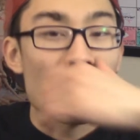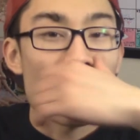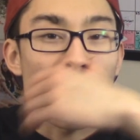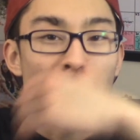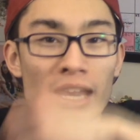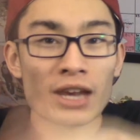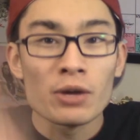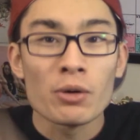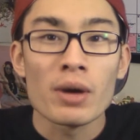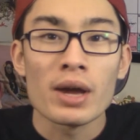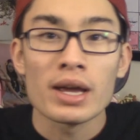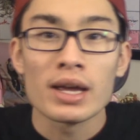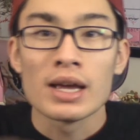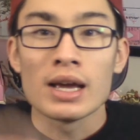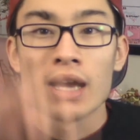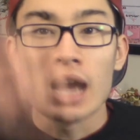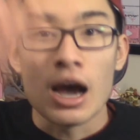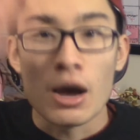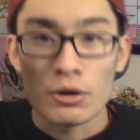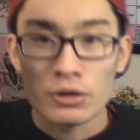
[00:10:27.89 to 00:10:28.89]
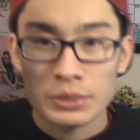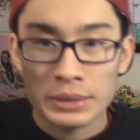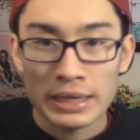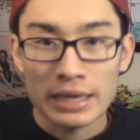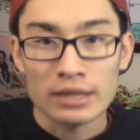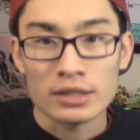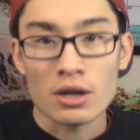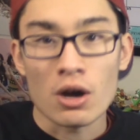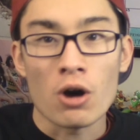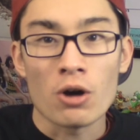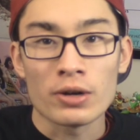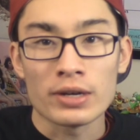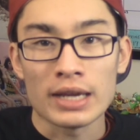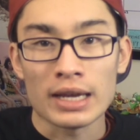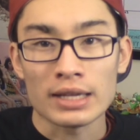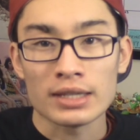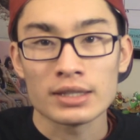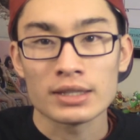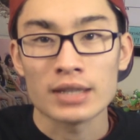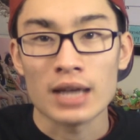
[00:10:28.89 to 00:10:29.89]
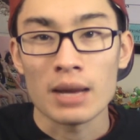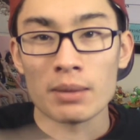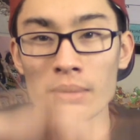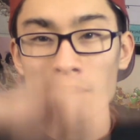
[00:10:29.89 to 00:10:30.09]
Anyway, I'll see you guys all next time.